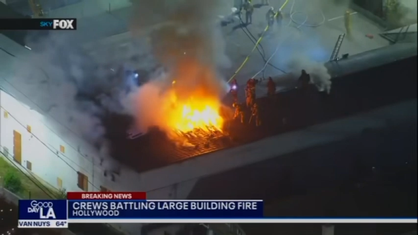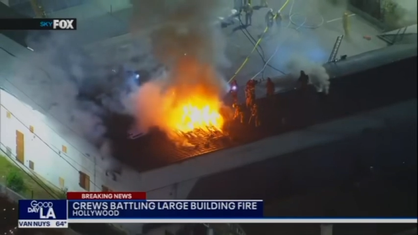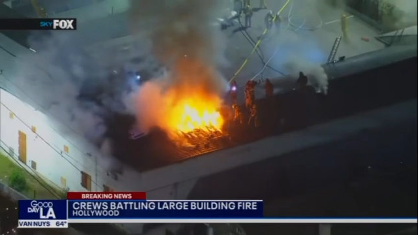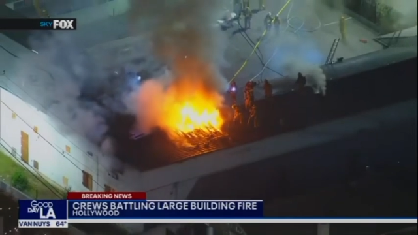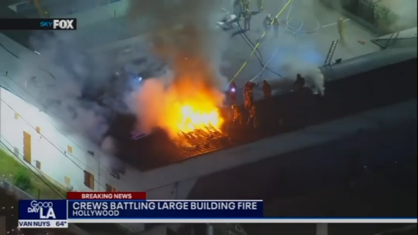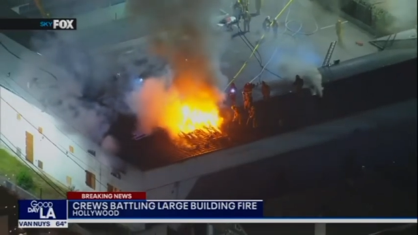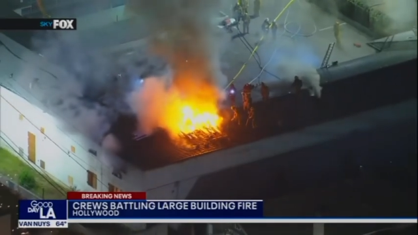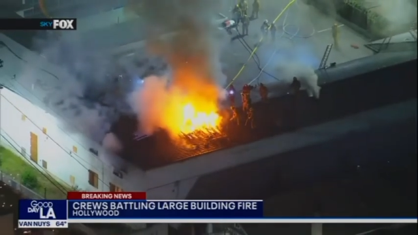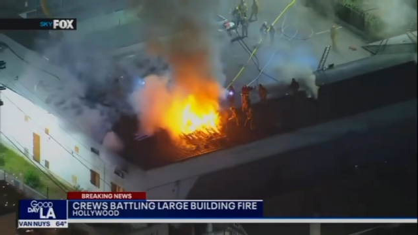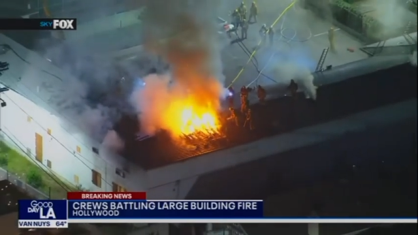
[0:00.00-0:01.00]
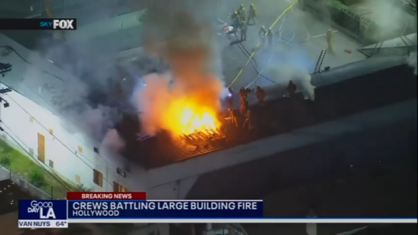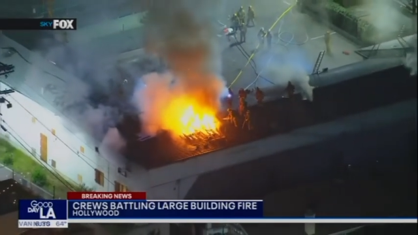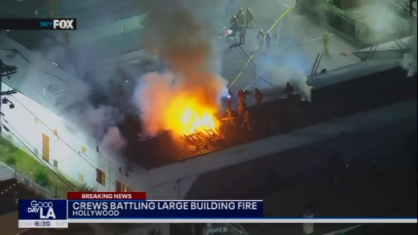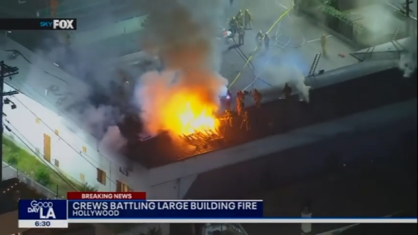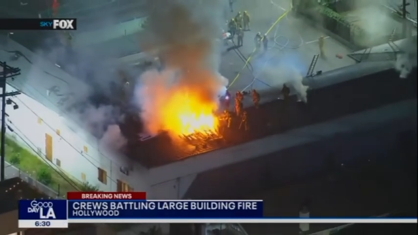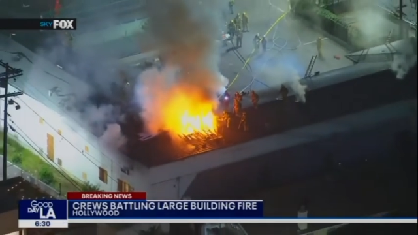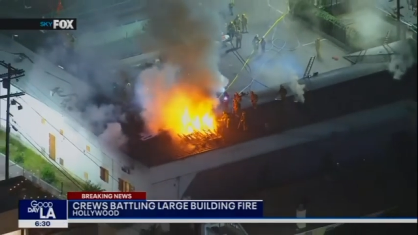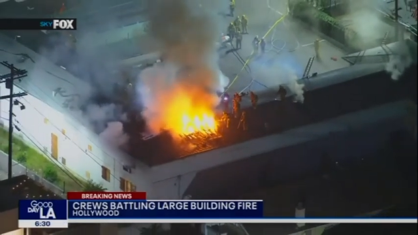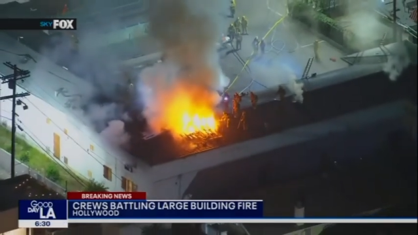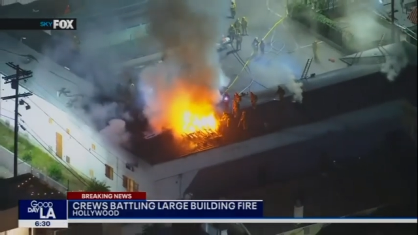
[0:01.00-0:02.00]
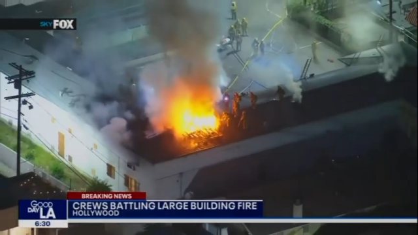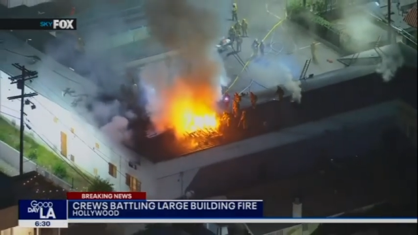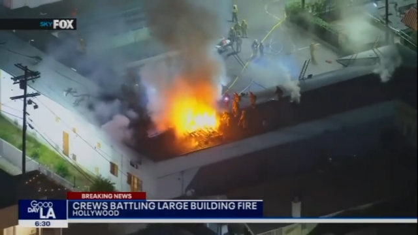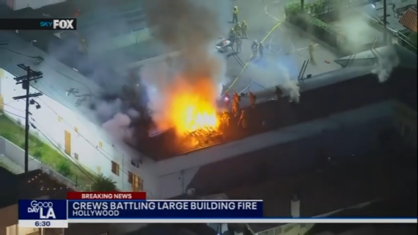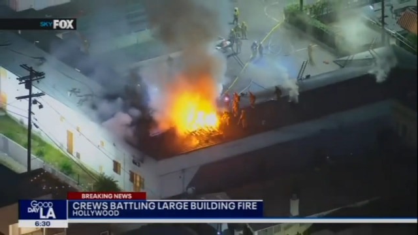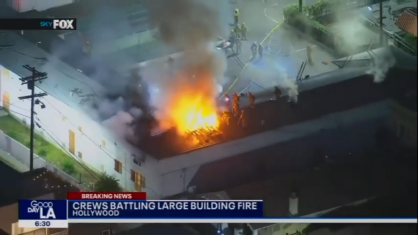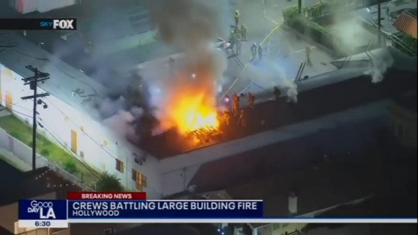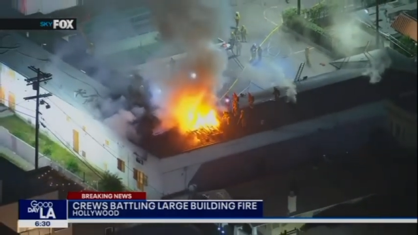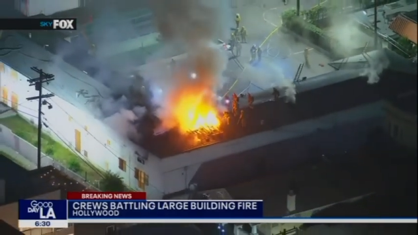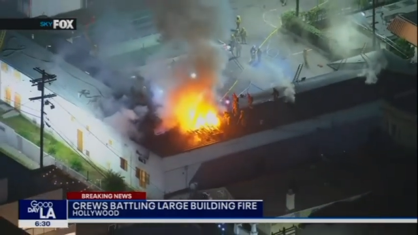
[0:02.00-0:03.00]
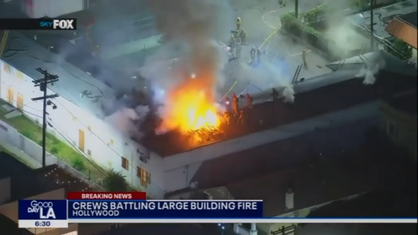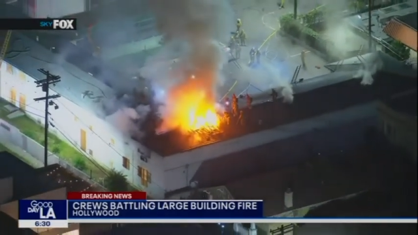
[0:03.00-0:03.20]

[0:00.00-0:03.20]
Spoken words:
[unreadable: no face in view]